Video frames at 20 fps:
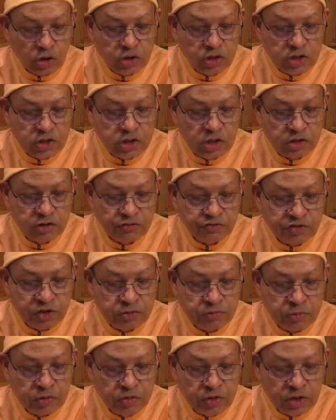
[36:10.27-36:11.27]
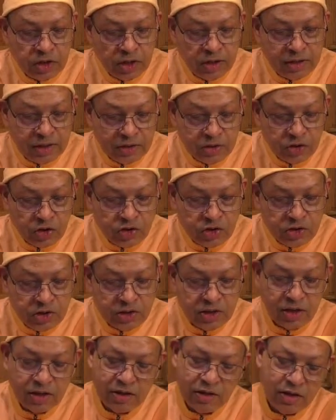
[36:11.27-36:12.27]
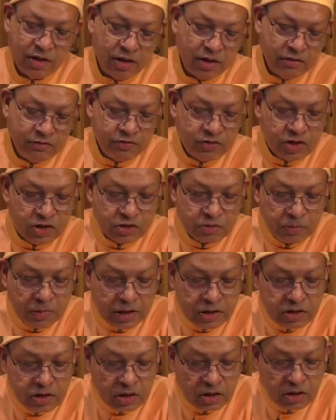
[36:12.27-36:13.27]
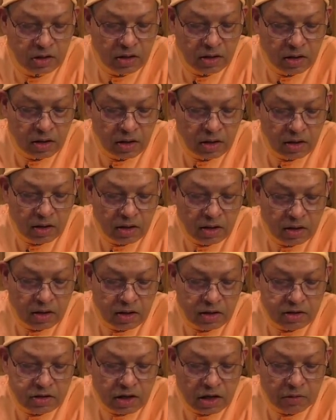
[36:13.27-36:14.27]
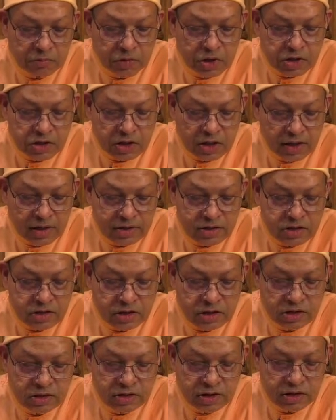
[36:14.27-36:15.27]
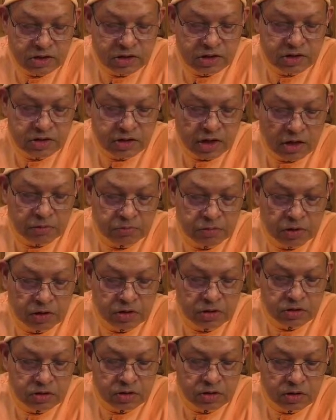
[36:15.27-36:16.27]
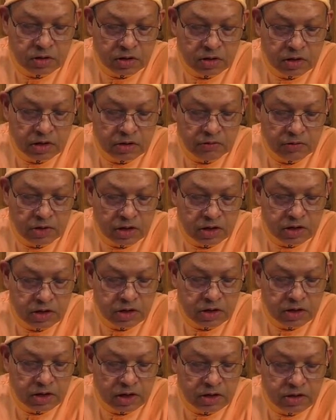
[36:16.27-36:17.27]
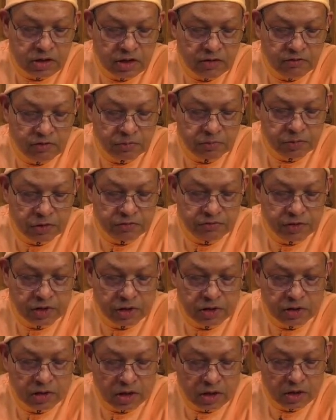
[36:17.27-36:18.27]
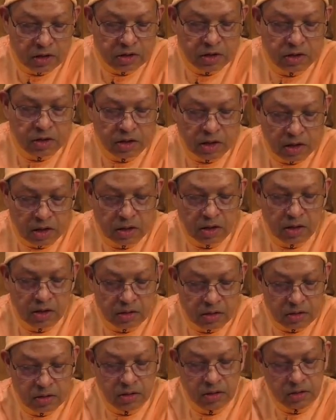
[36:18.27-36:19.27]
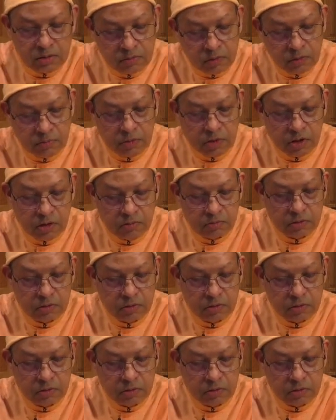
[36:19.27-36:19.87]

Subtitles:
is the difference between a Nitya Siddha and I have just mentioned? Sri Ramakrishna had six disciples, and they were listed as ever perfect Narendra Rakal. Prabhuram.